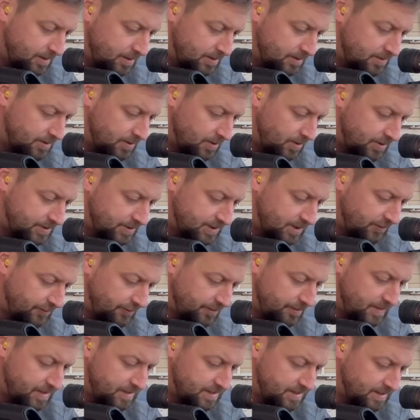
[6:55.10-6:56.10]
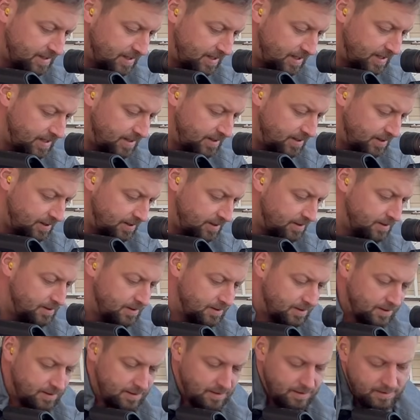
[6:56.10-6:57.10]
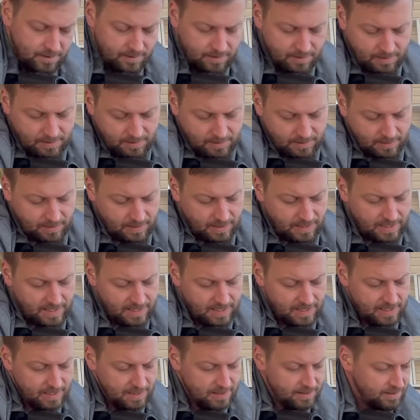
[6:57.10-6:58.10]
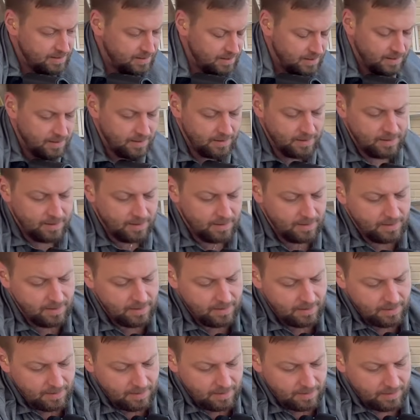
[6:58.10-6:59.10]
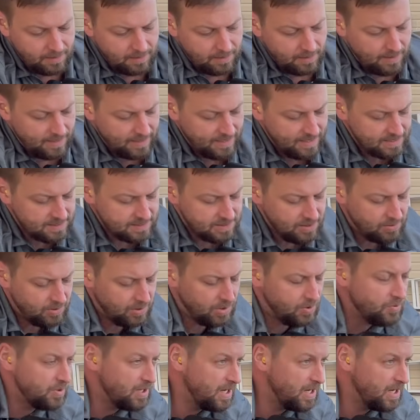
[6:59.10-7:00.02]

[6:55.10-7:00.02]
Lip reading: So I'll start from this side, and I guess I'll load